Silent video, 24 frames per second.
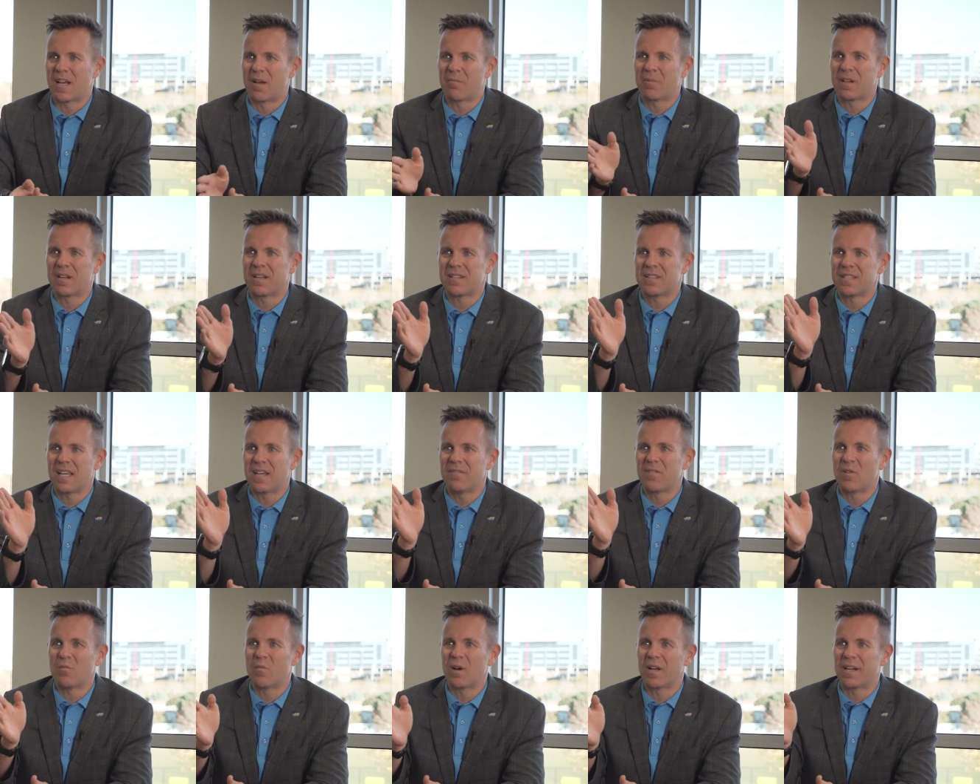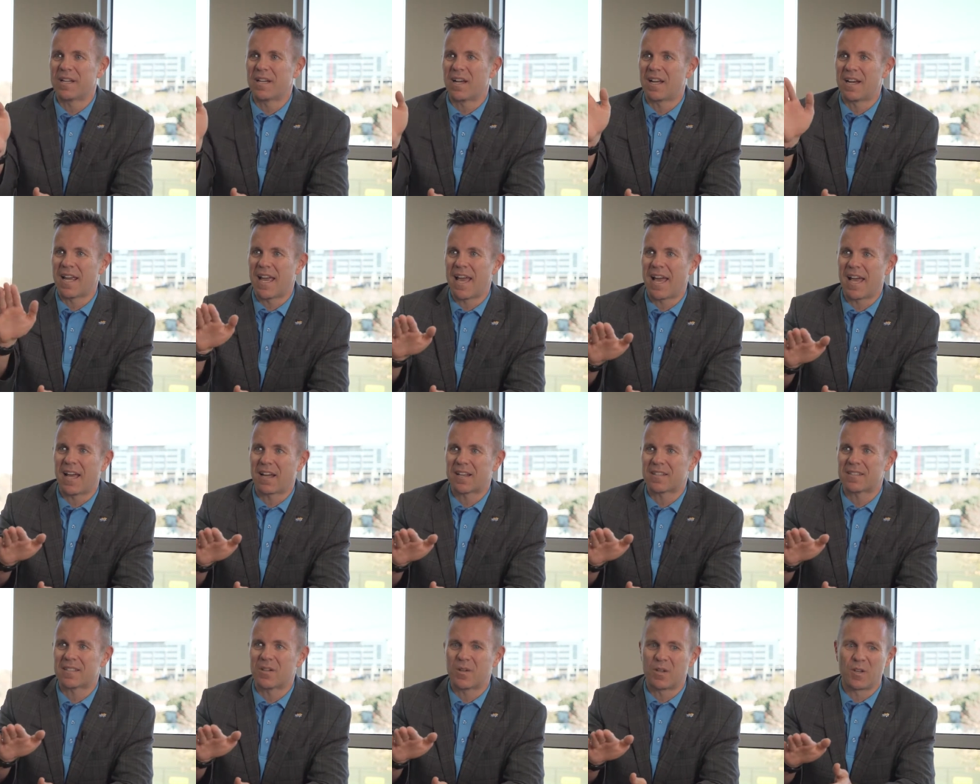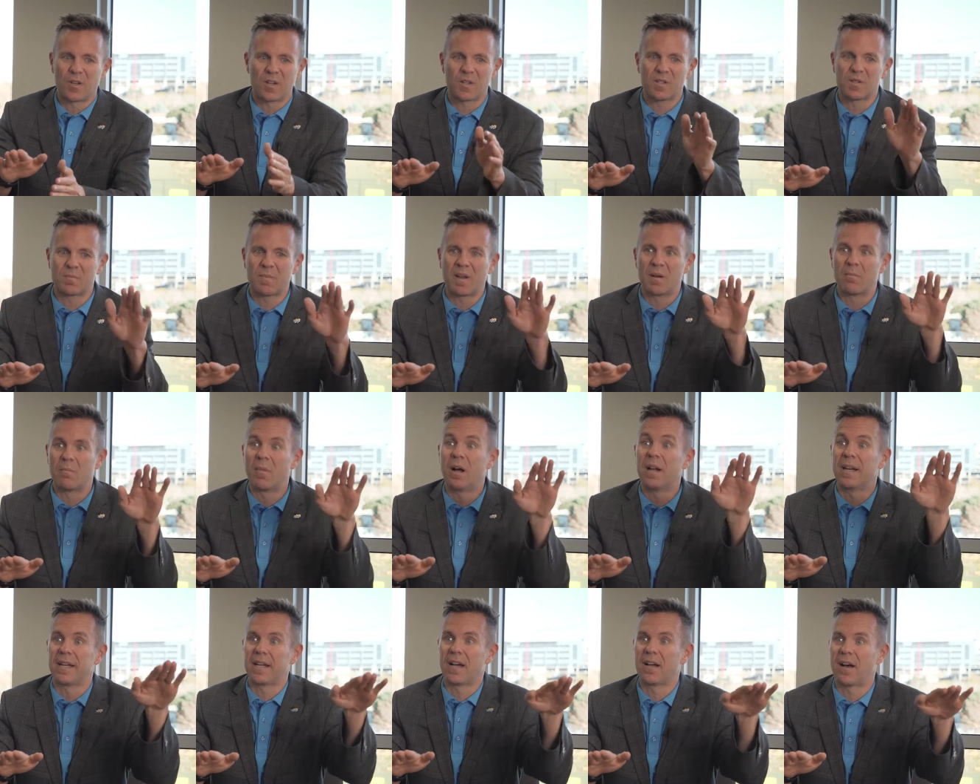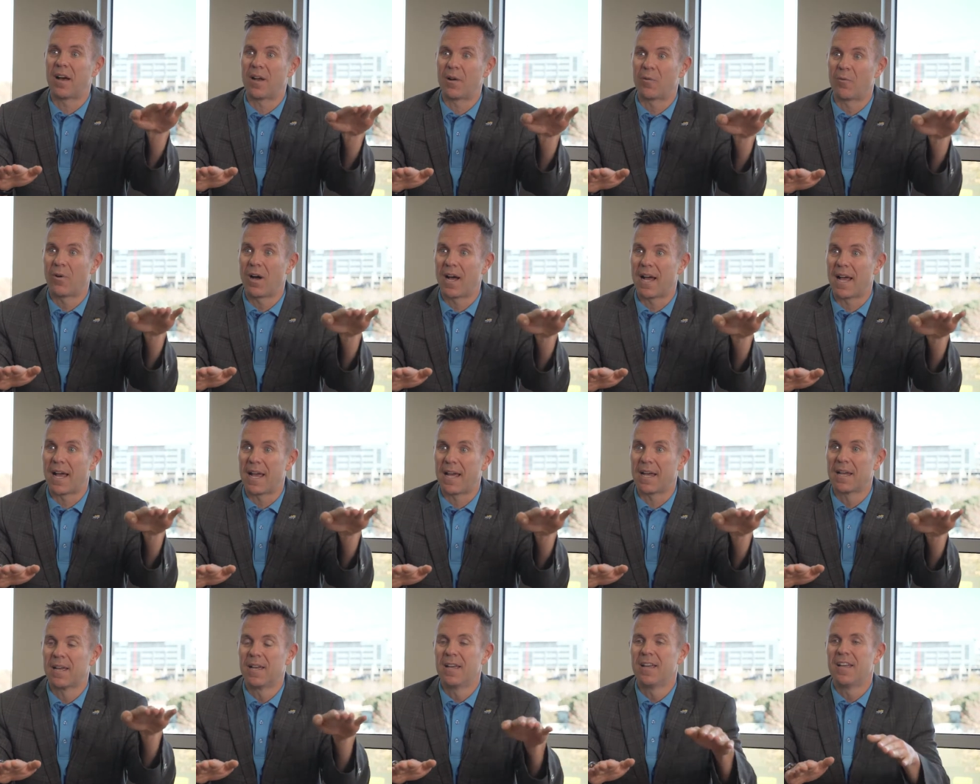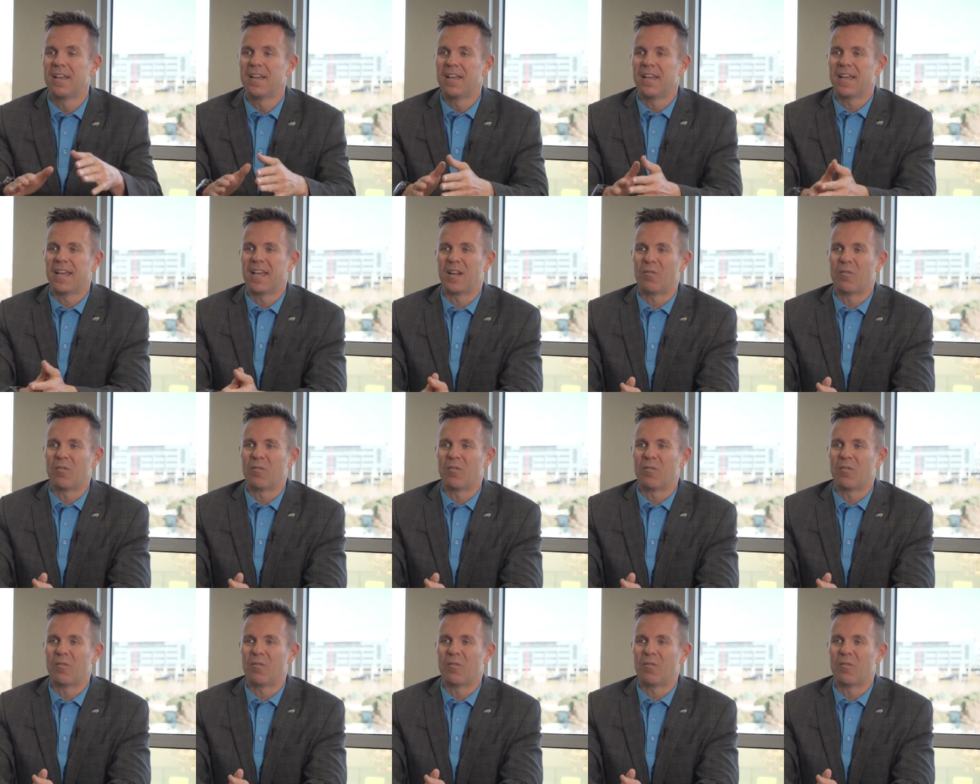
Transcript: I'm going to save you money on X so you can spend money on Y. Mm-hmm.